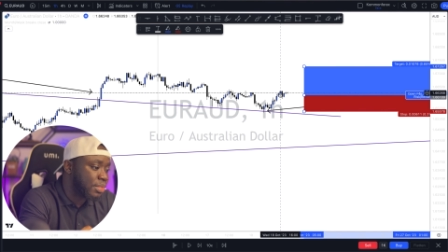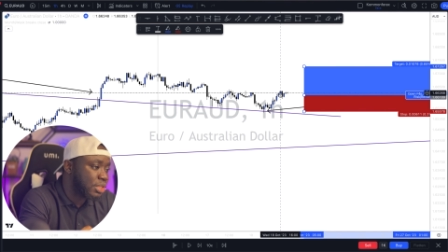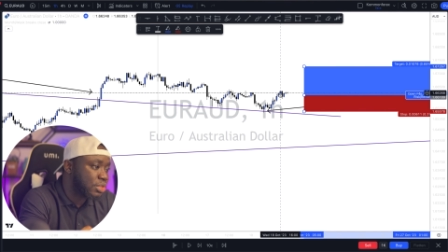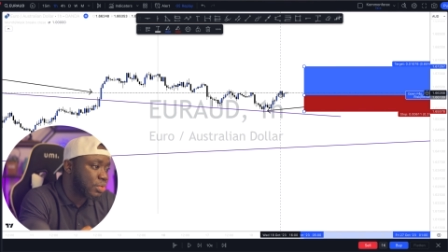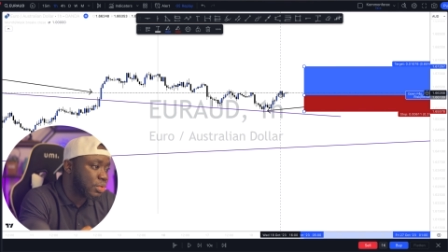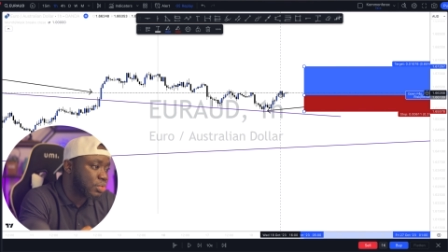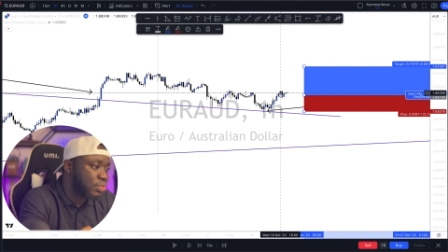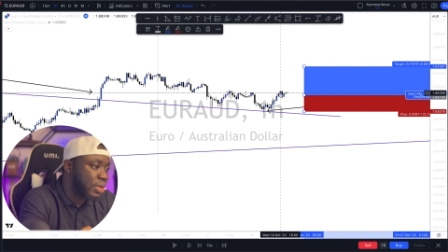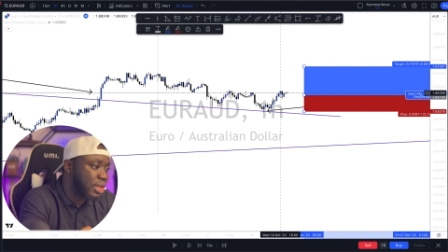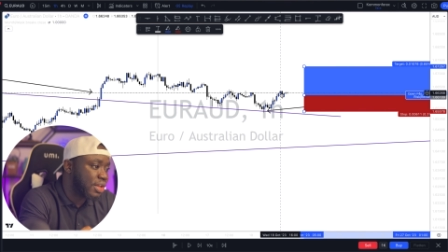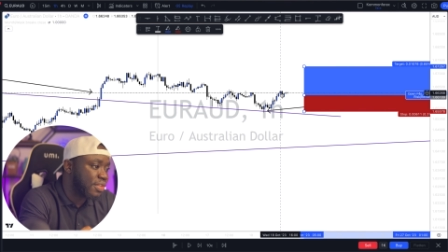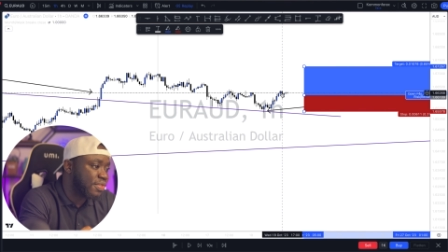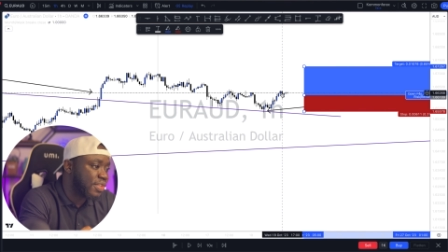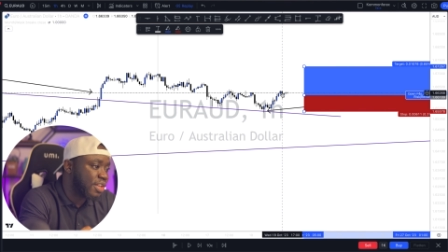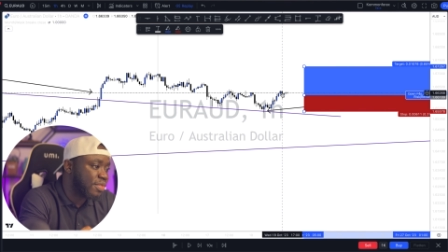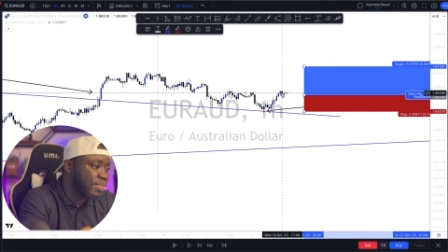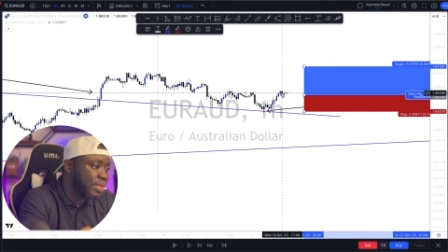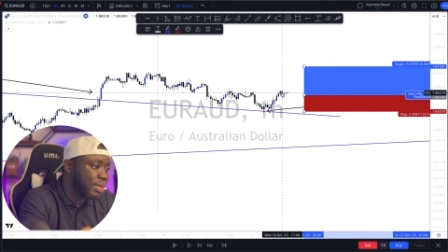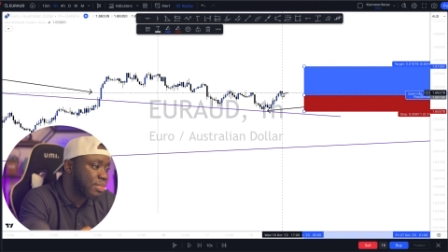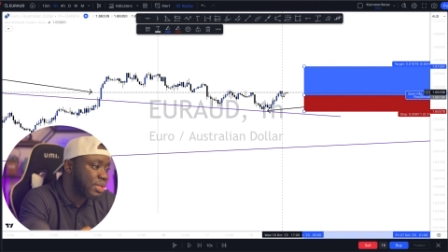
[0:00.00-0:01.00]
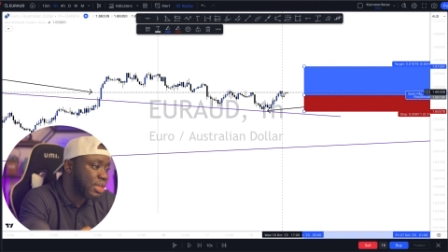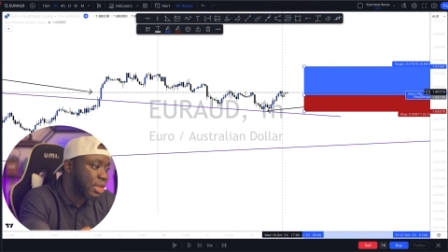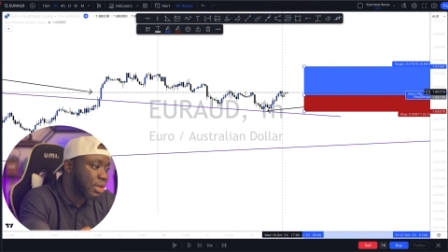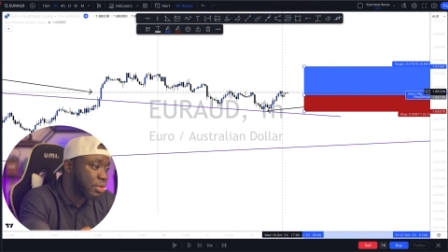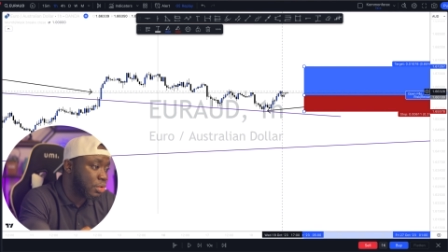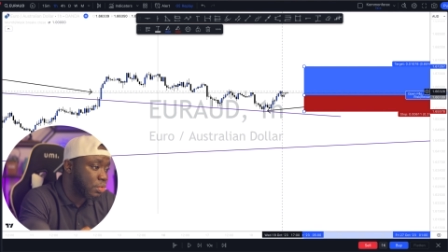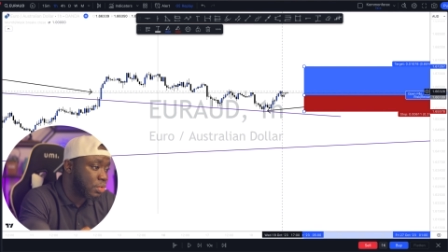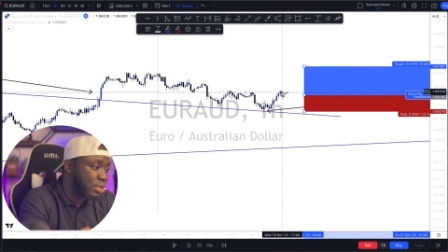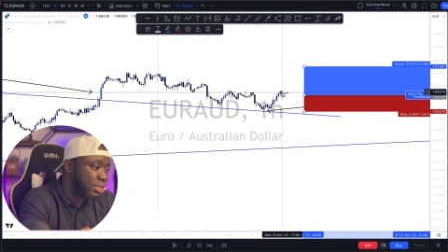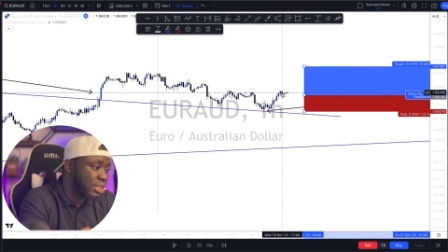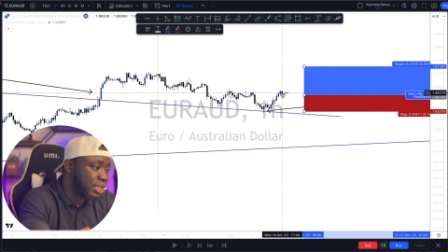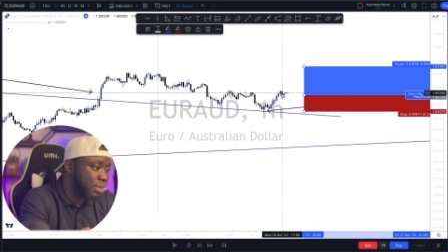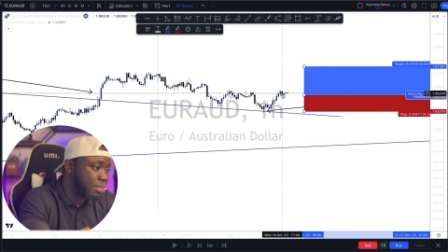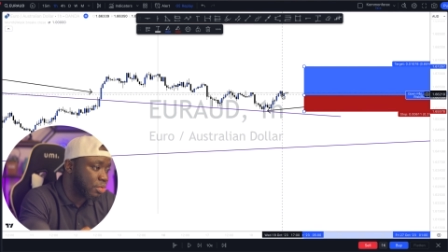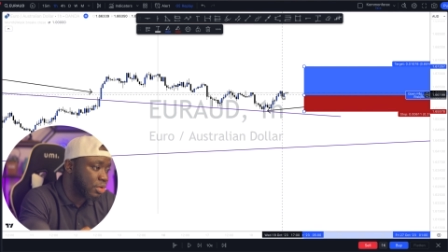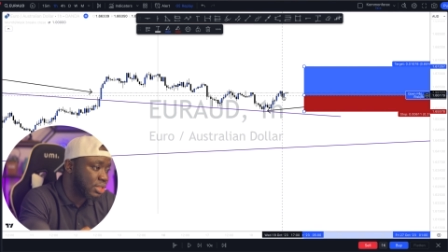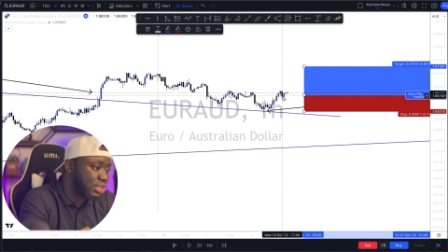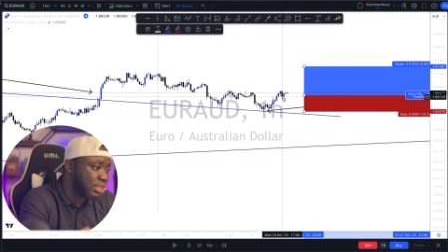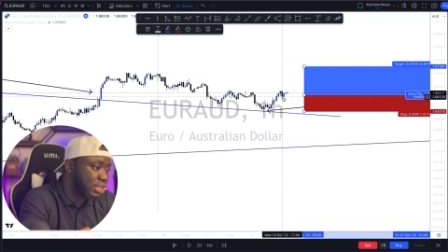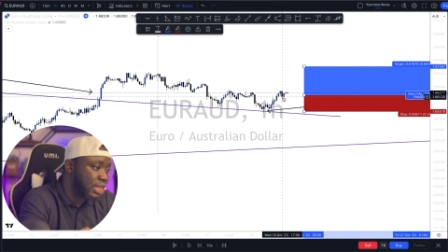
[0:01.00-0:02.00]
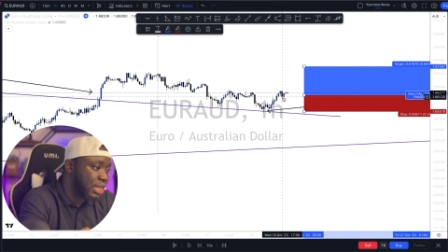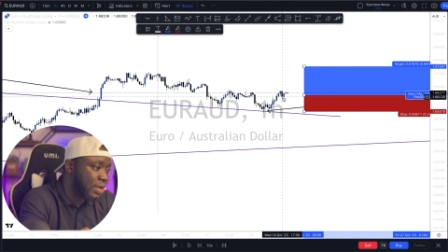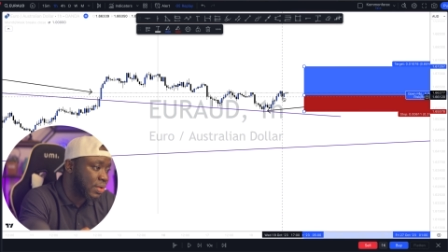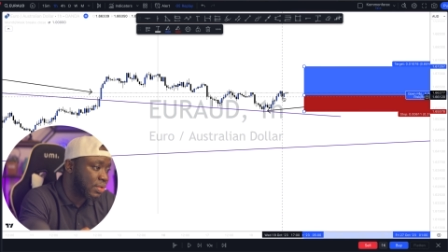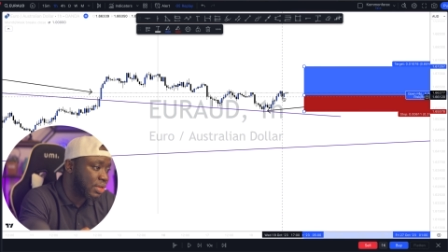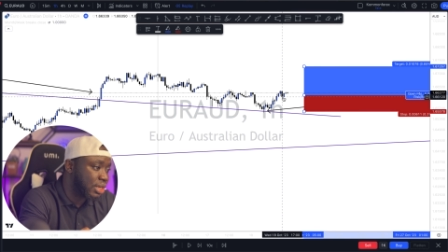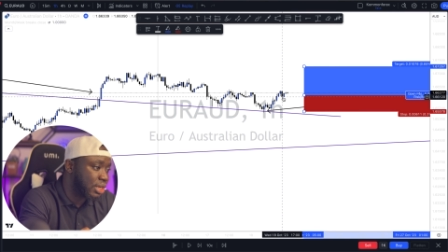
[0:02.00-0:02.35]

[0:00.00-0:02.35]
This was where the 5 p.m. candle was. It brought it down.